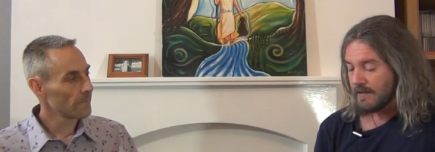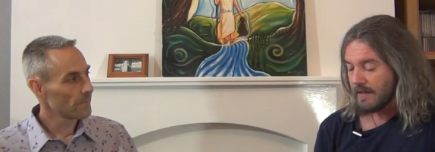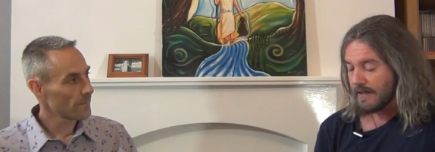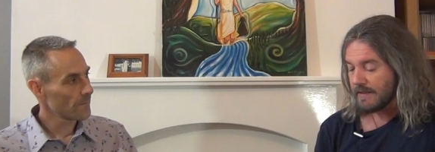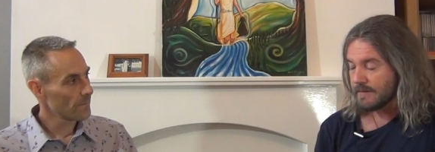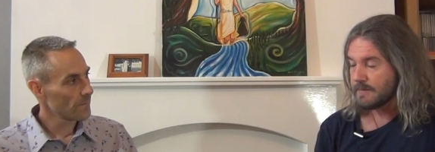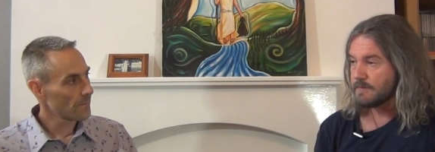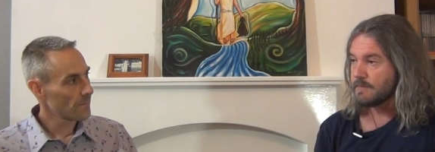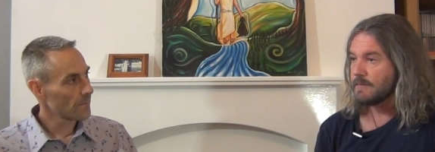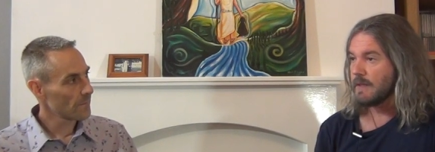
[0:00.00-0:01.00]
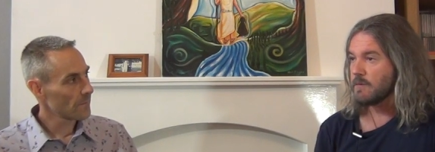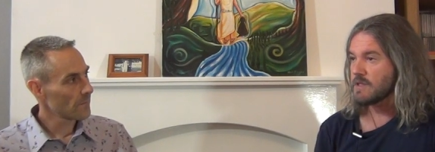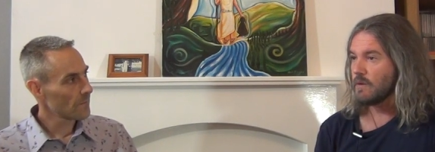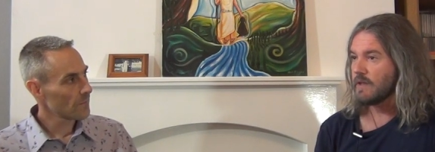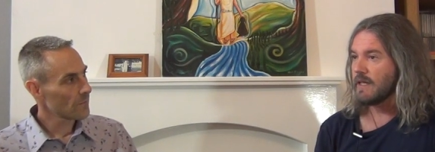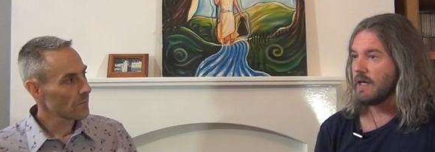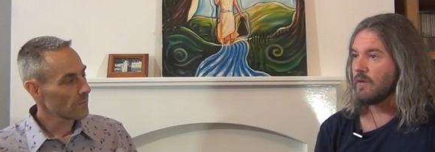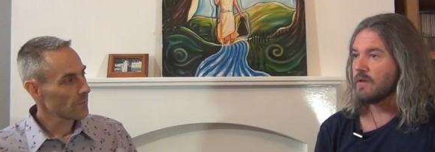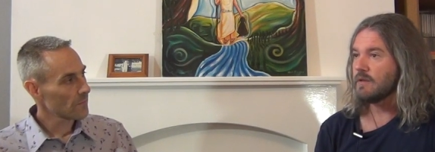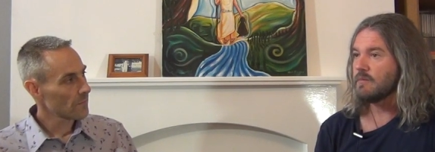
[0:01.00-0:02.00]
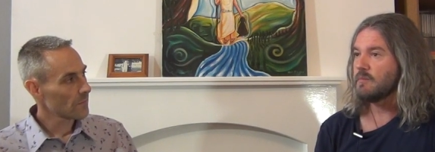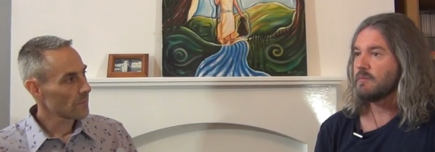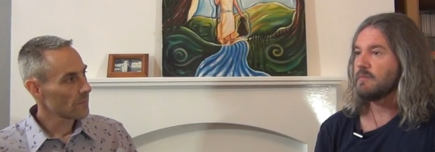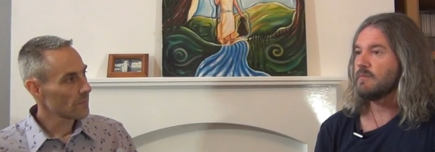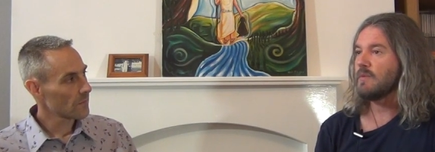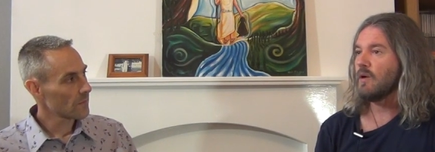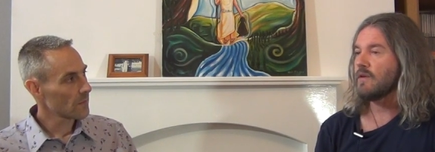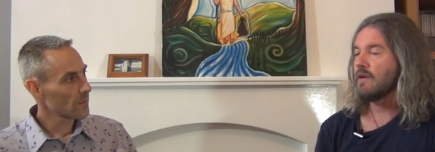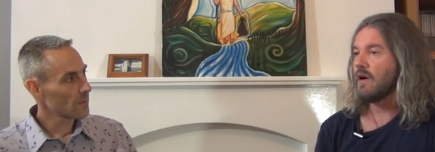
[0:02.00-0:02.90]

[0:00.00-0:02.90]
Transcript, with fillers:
Speaker 1: And um, I was looking at other other